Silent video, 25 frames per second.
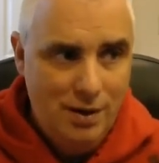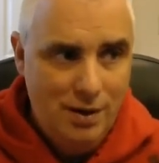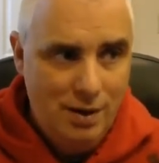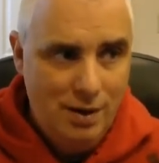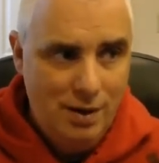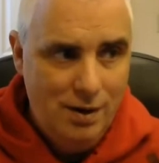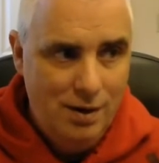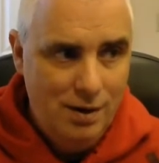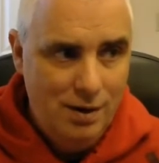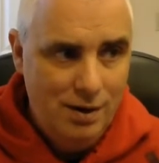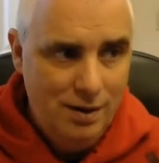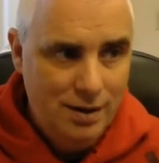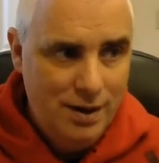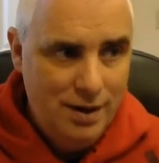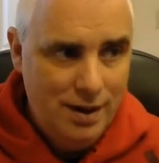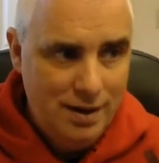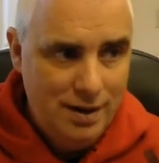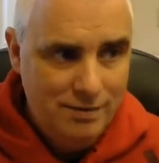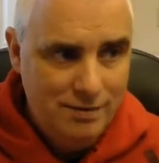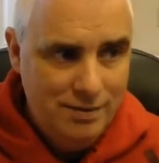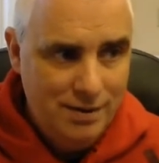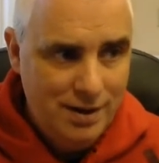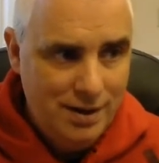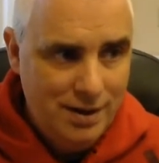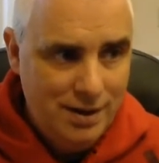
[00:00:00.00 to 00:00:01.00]
are
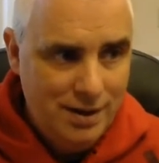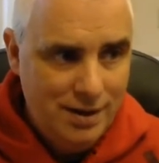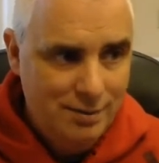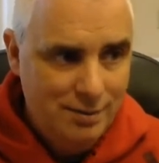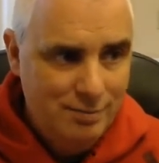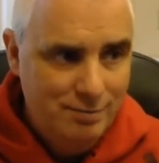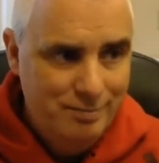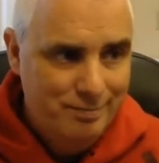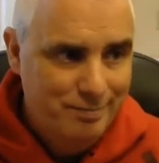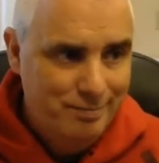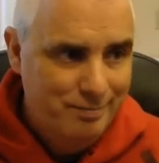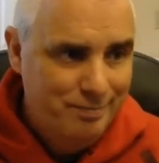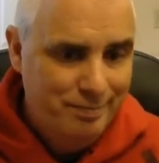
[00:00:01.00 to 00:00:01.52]
giving